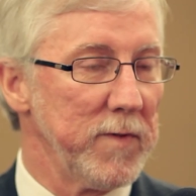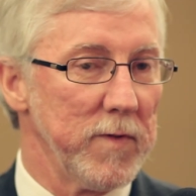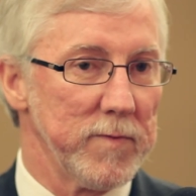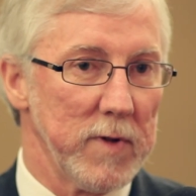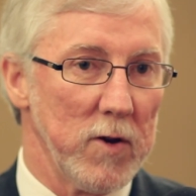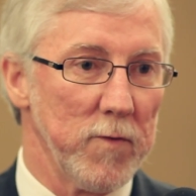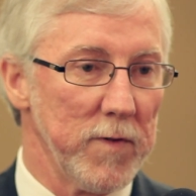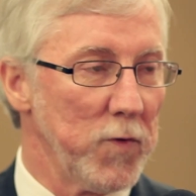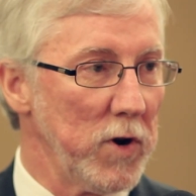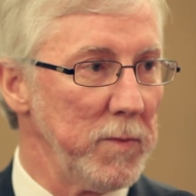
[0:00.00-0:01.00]
We've got over
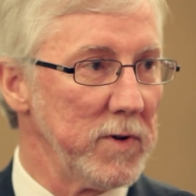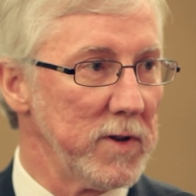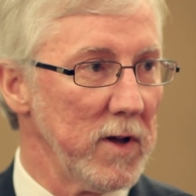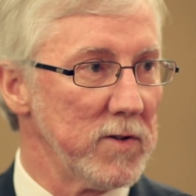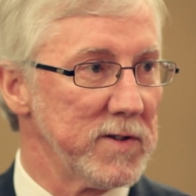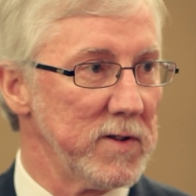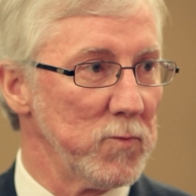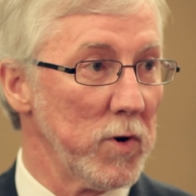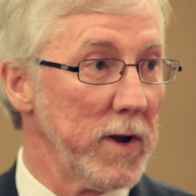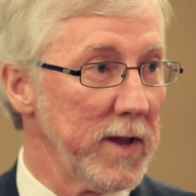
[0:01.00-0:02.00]
$40 million
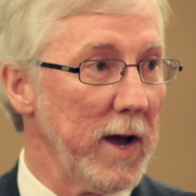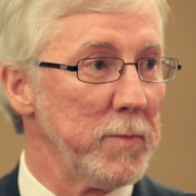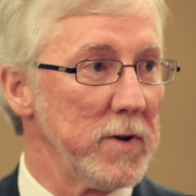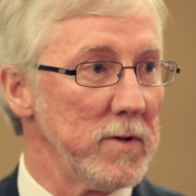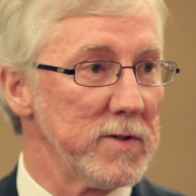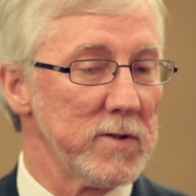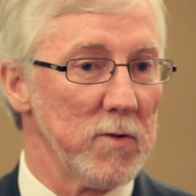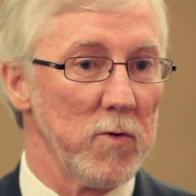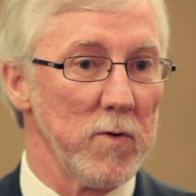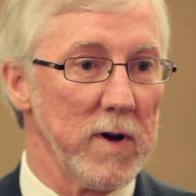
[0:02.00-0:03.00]
in working capital,
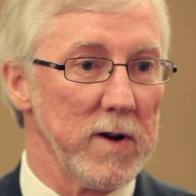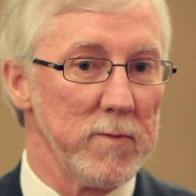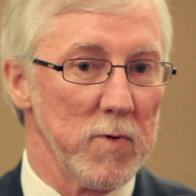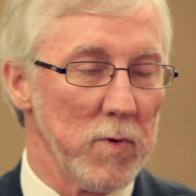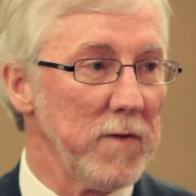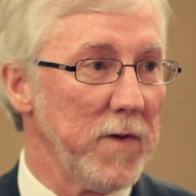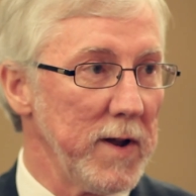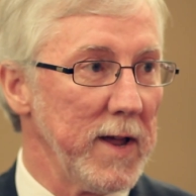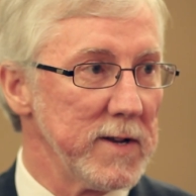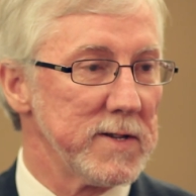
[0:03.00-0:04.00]
so we're well
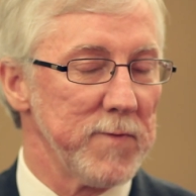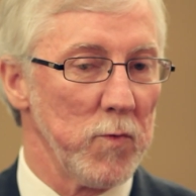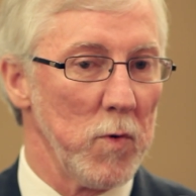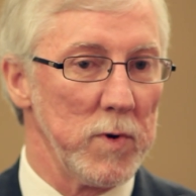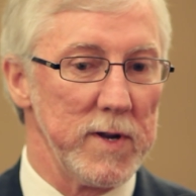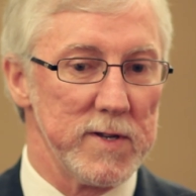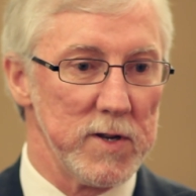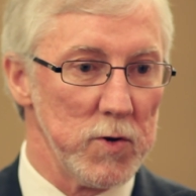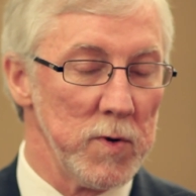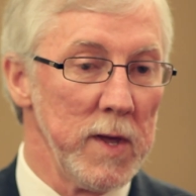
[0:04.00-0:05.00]
financed for what we need to
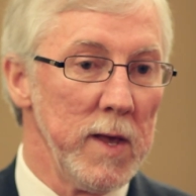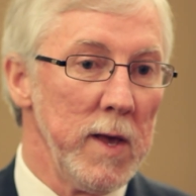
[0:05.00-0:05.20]
do.